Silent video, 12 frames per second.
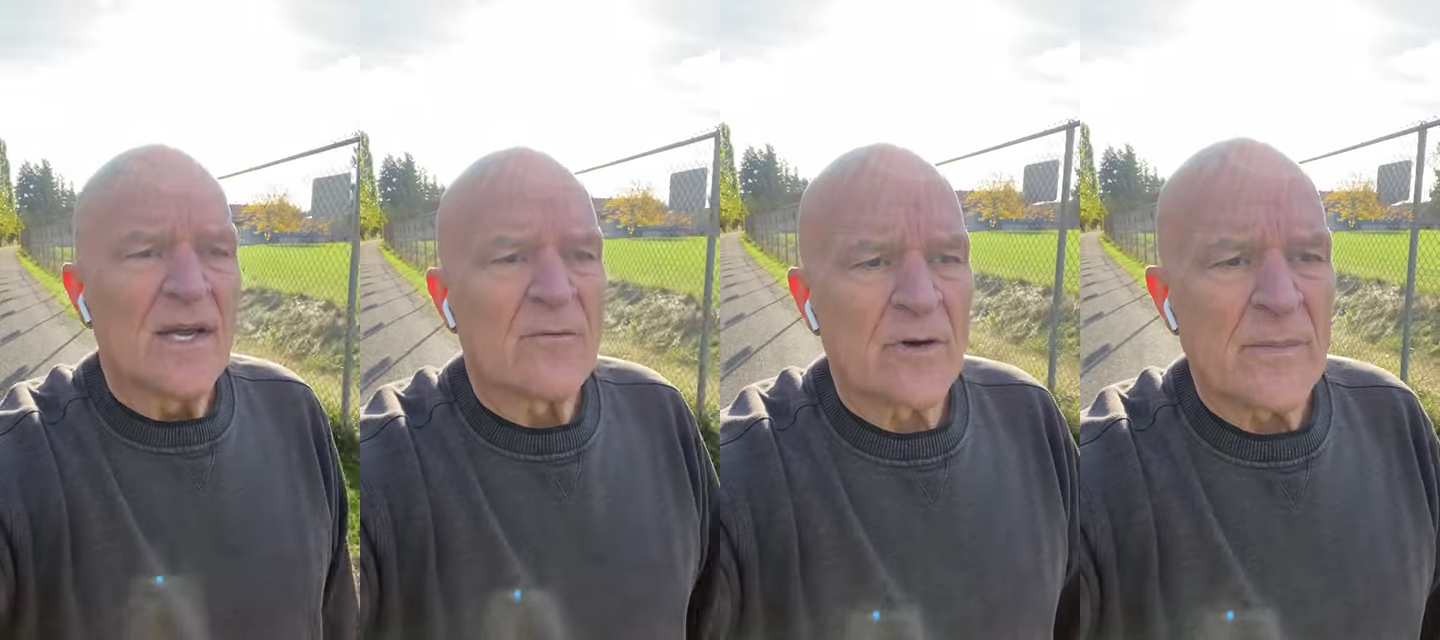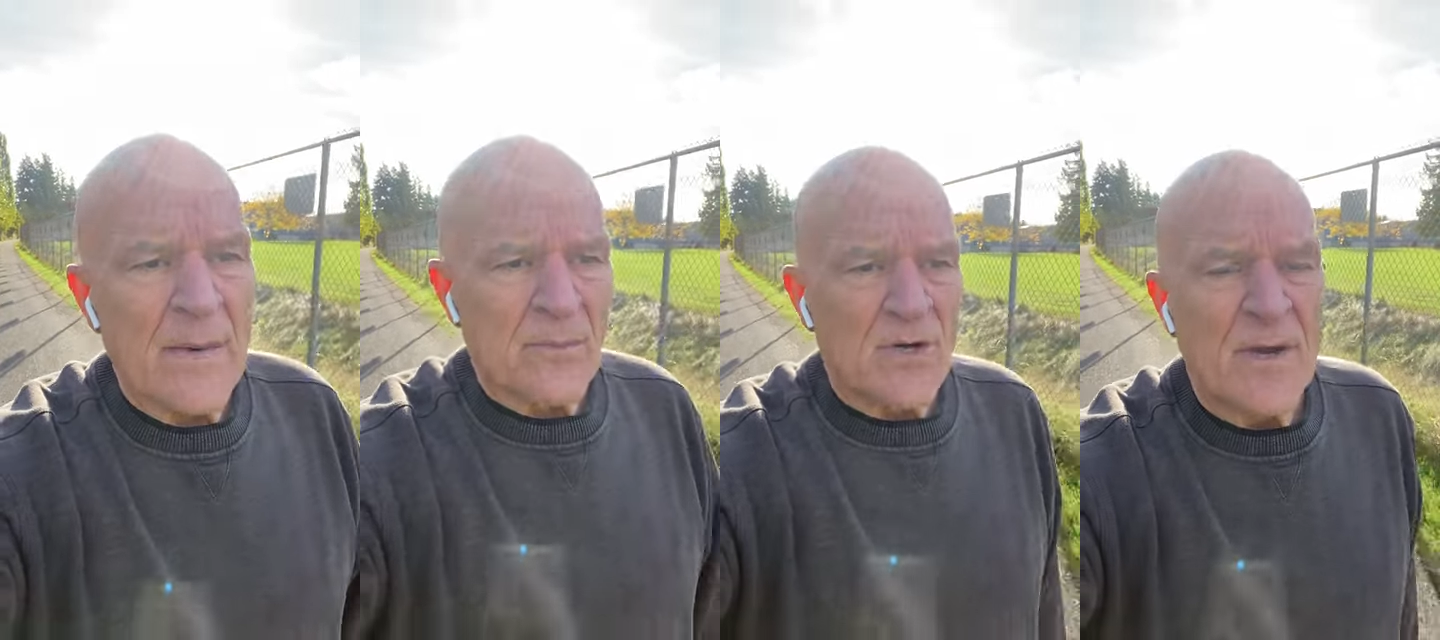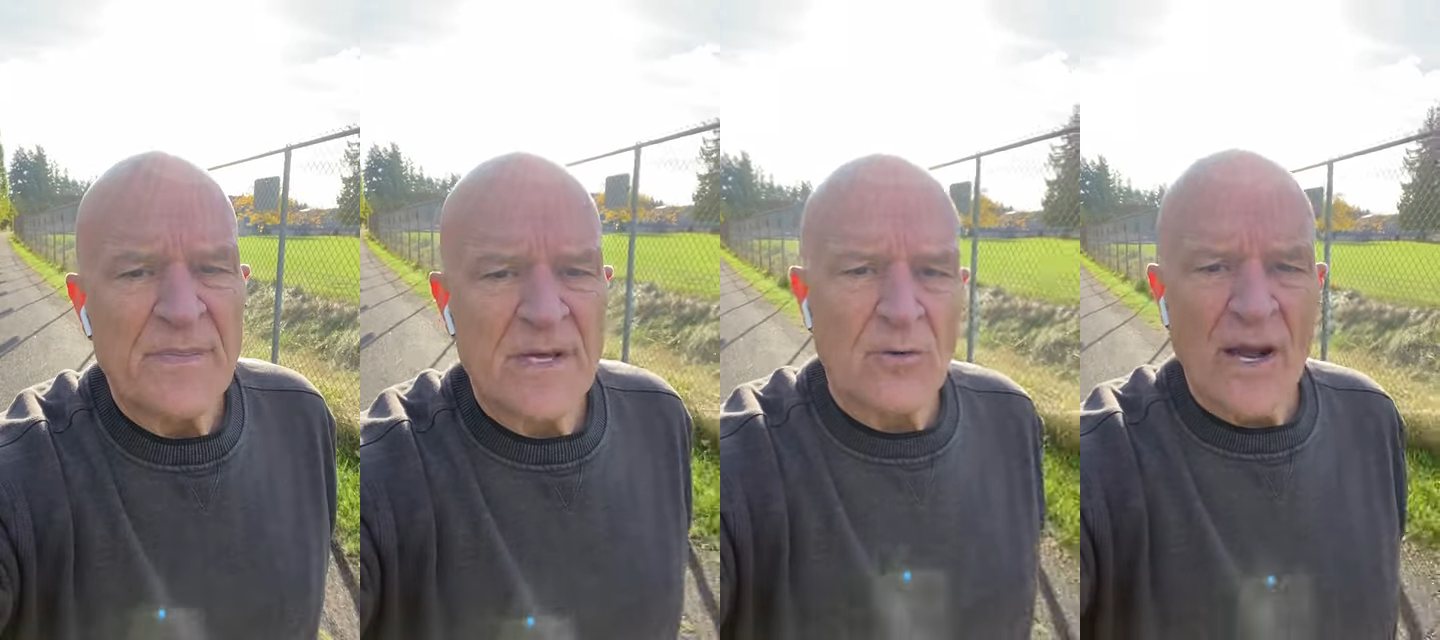Remember,
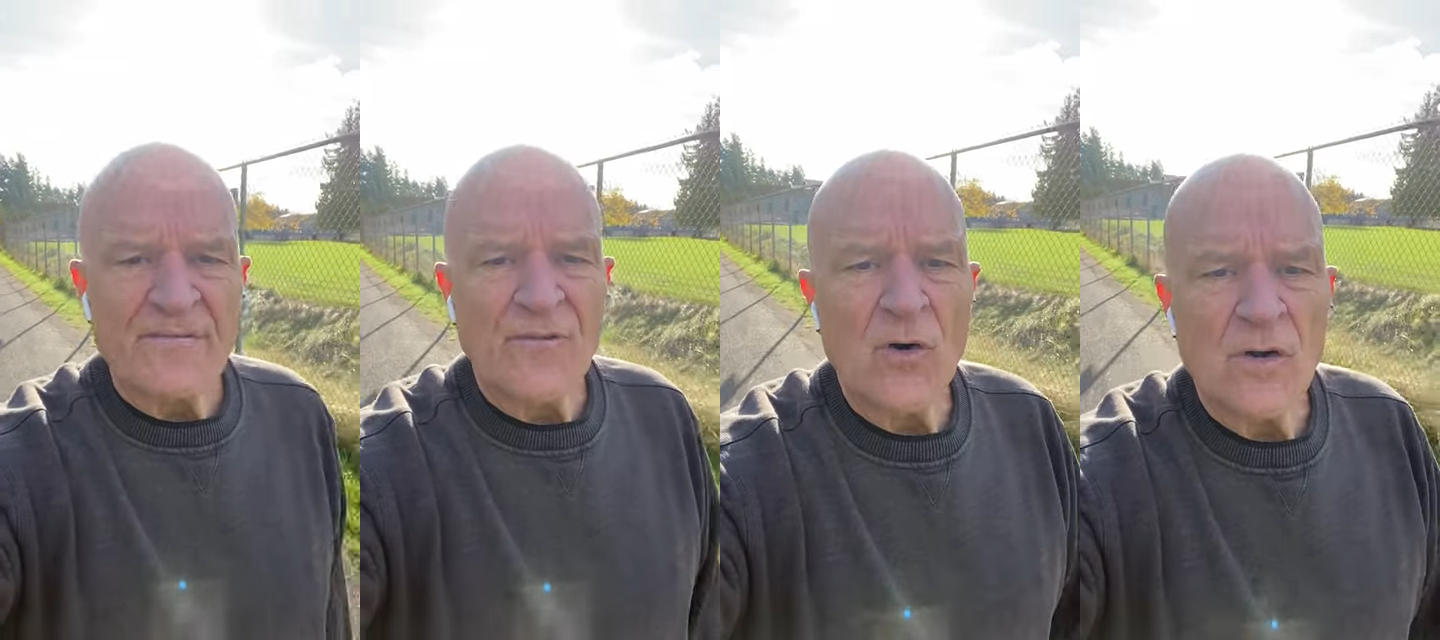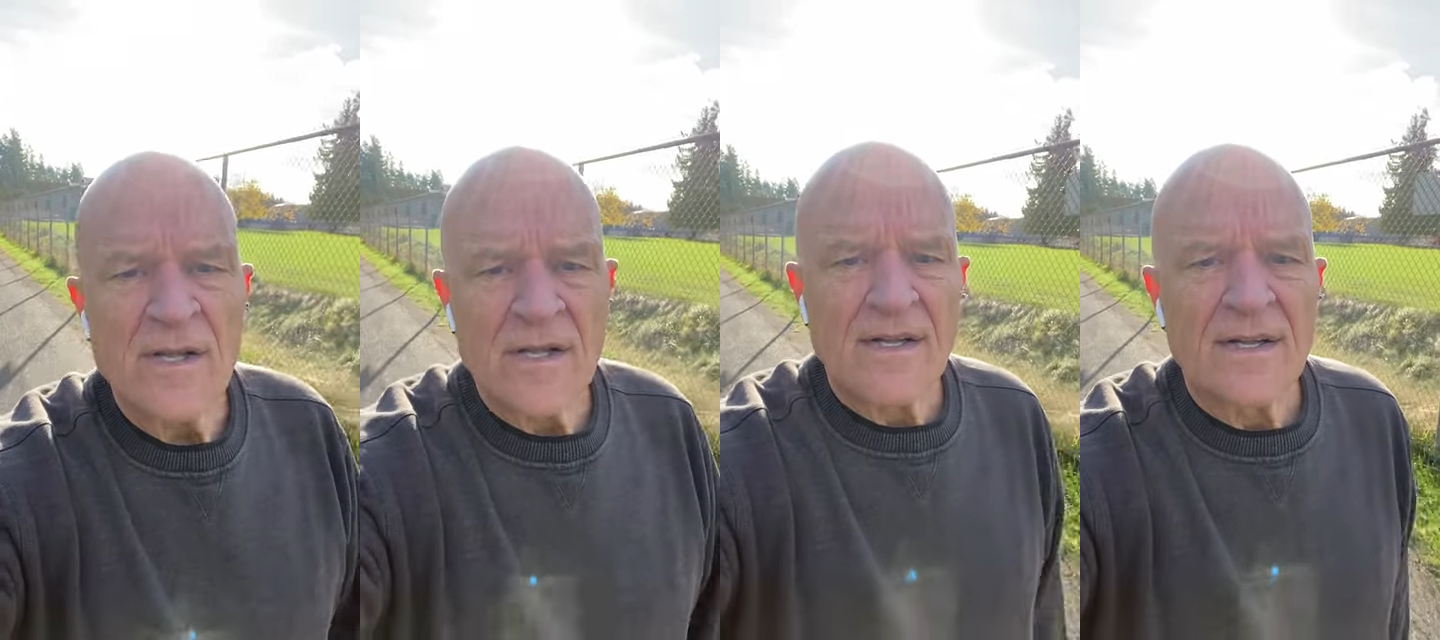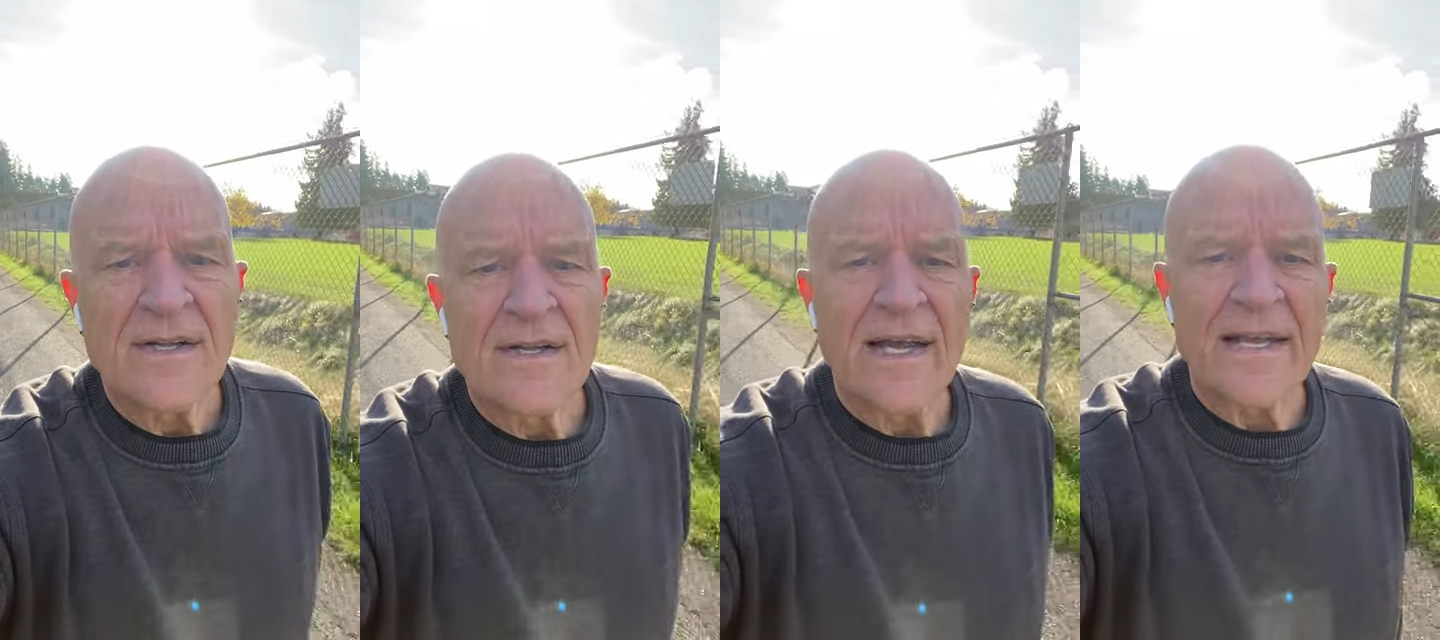be grateful
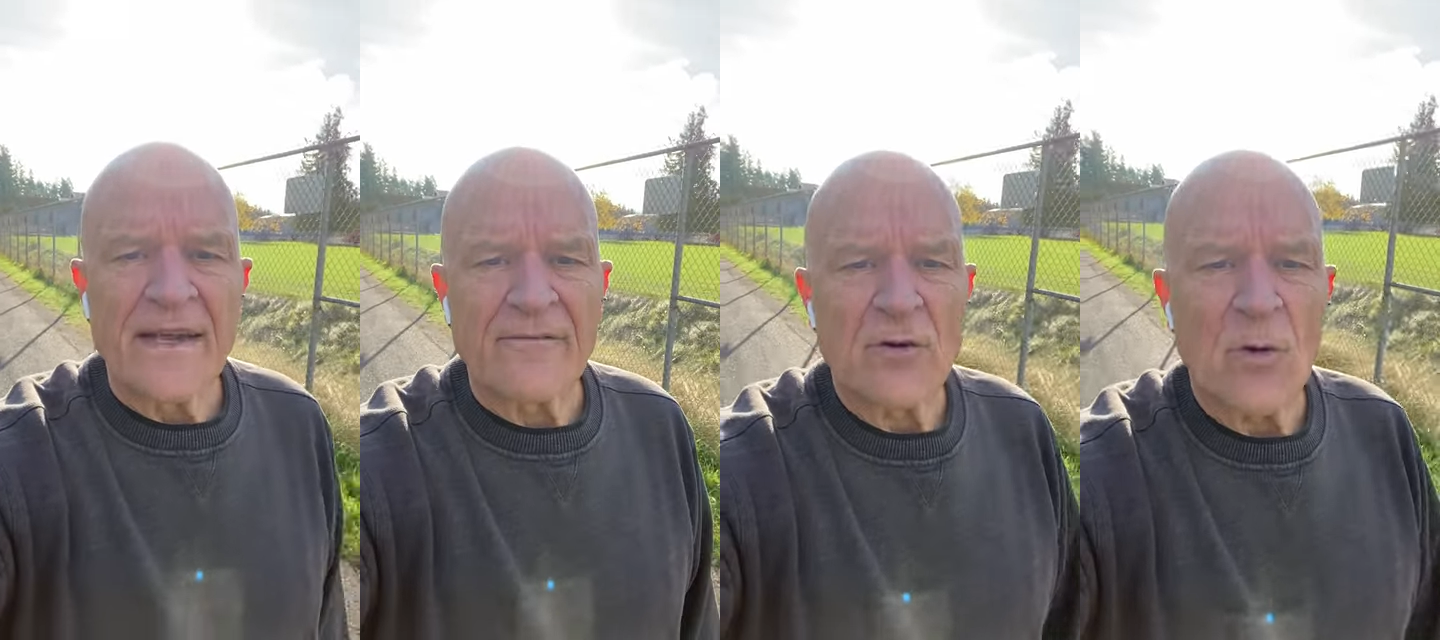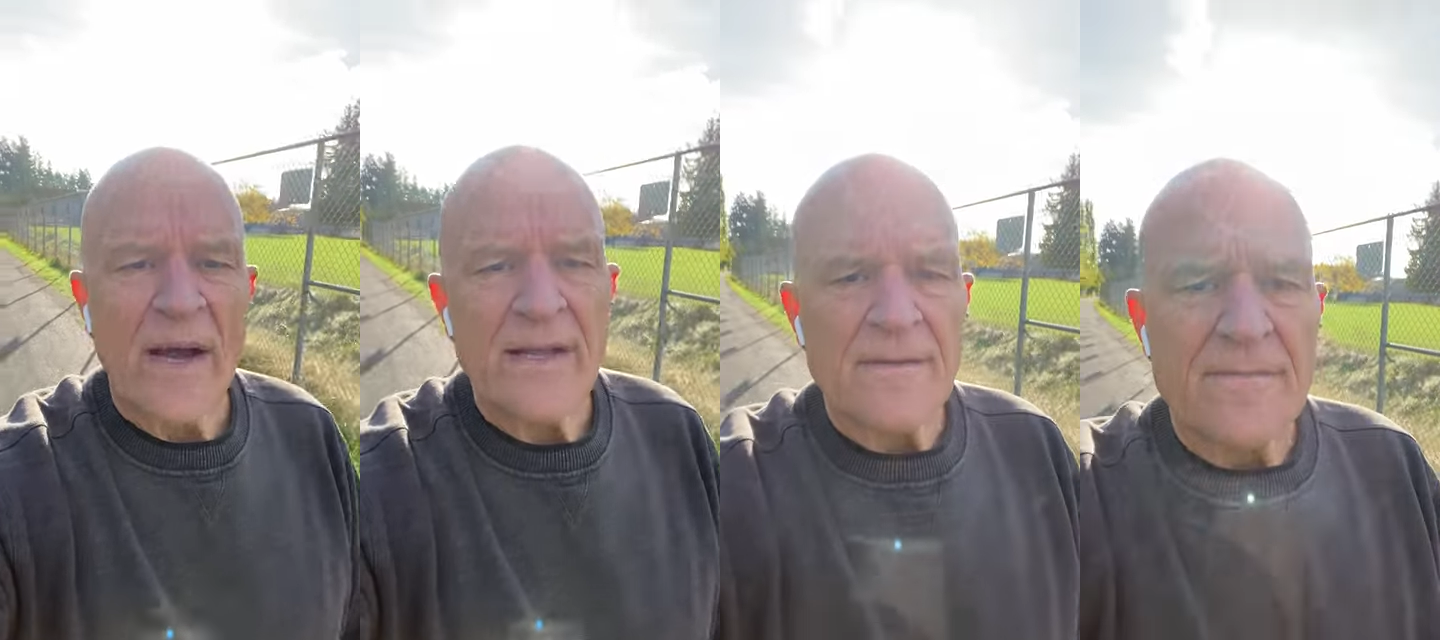and never quit.